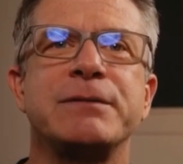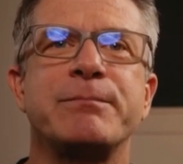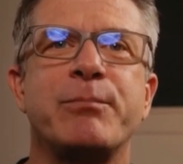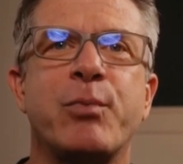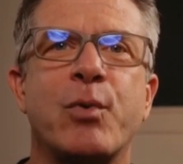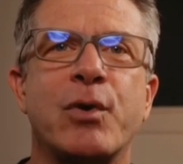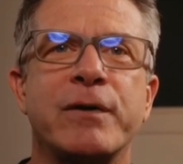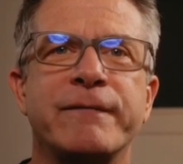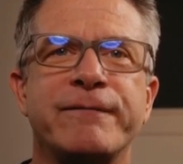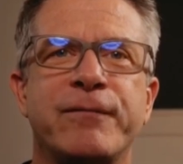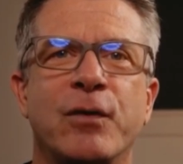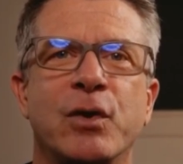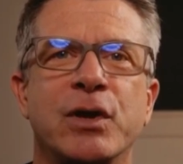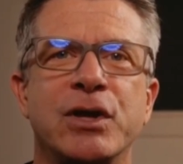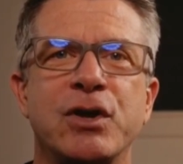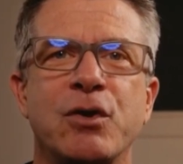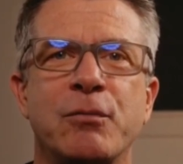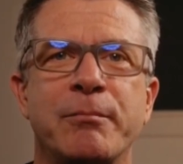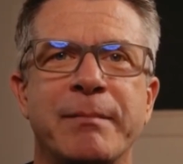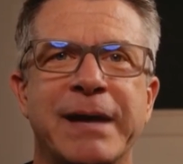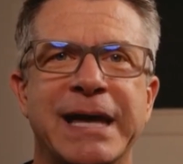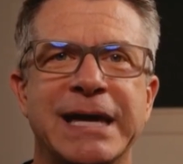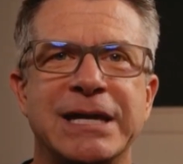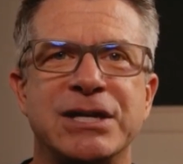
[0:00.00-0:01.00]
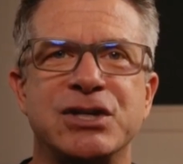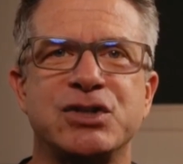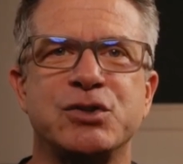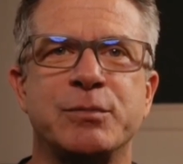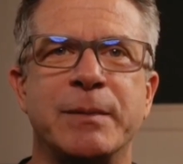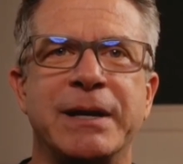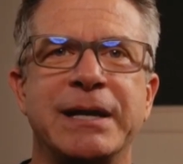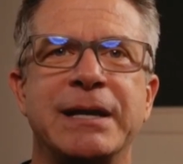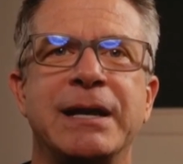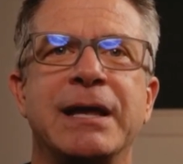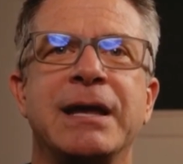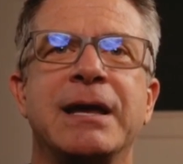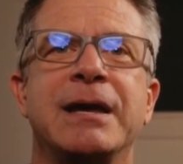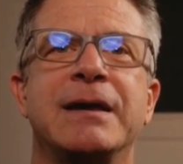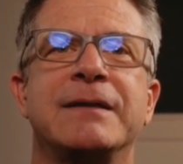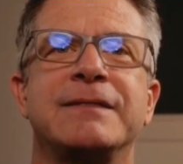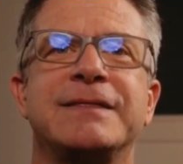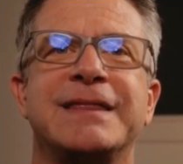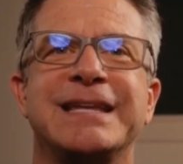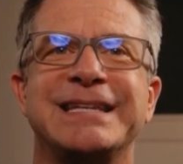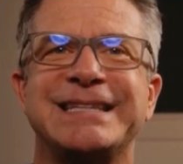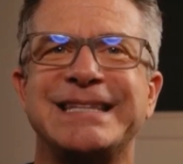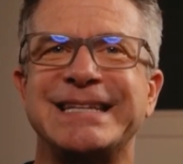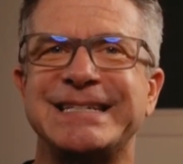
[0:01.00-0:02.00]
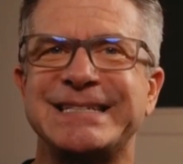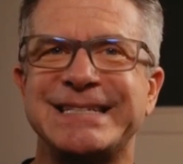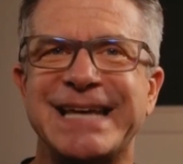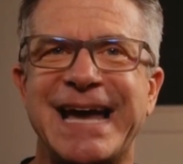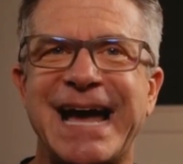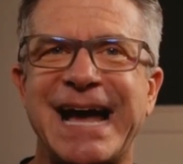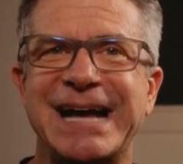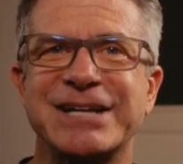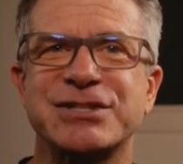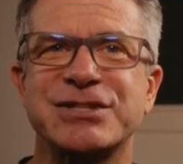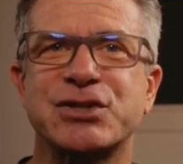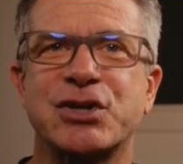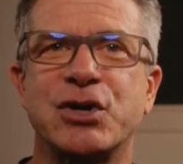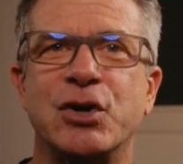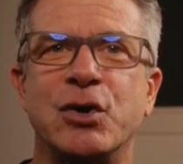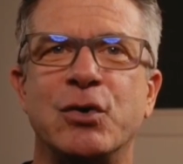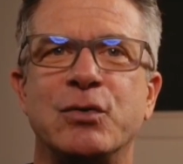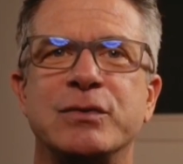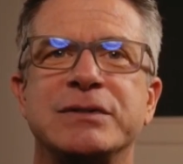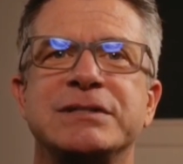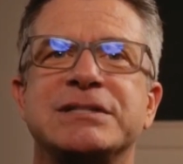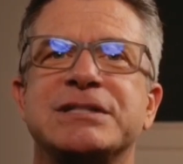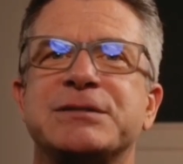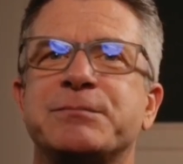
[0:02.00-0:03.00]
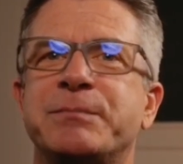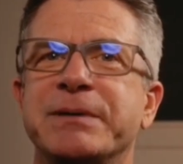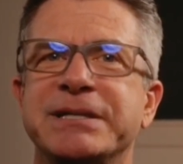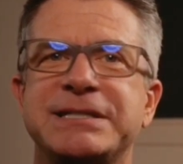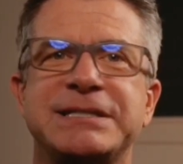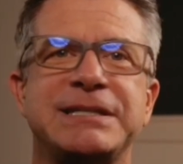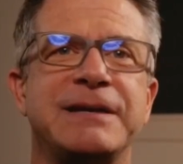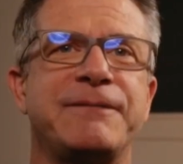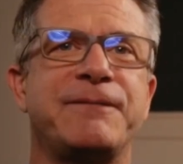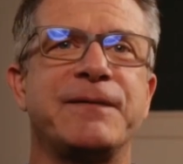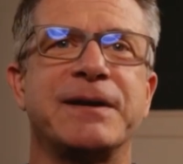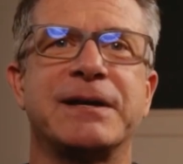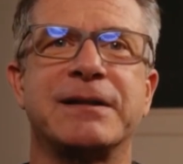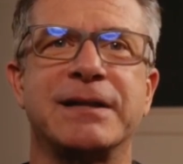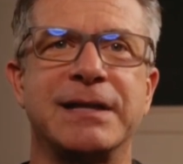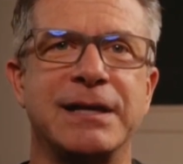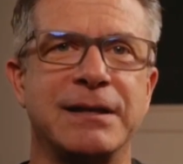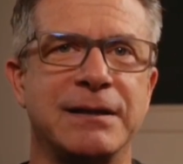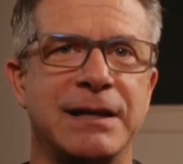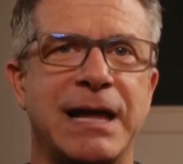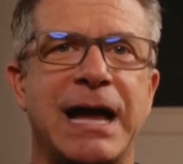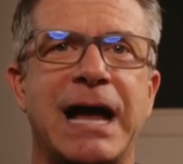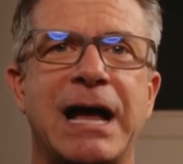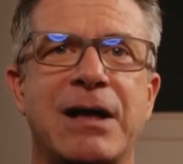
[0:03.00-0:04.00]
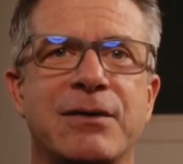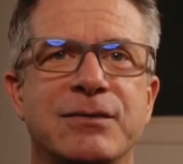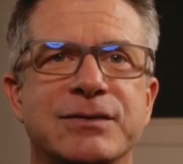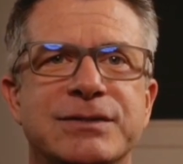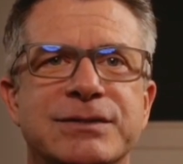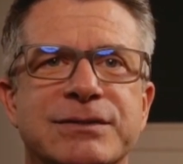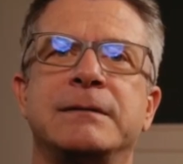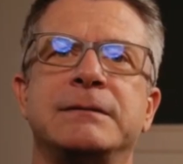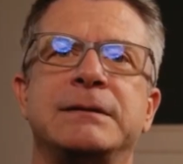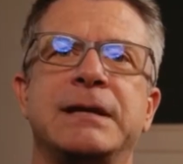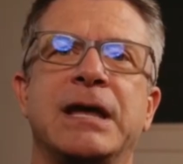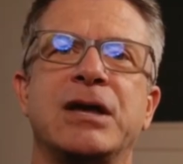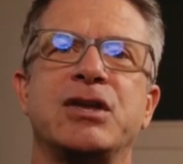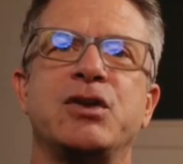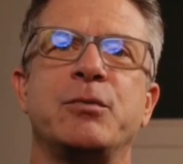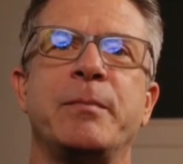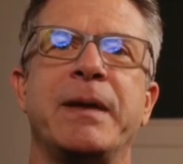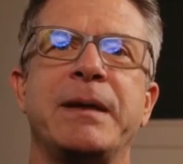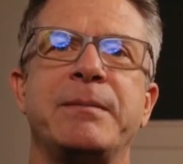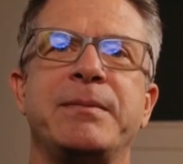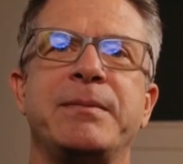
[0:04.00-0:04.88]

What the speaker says: portfolio management that the tax code specifically allows. Now you may be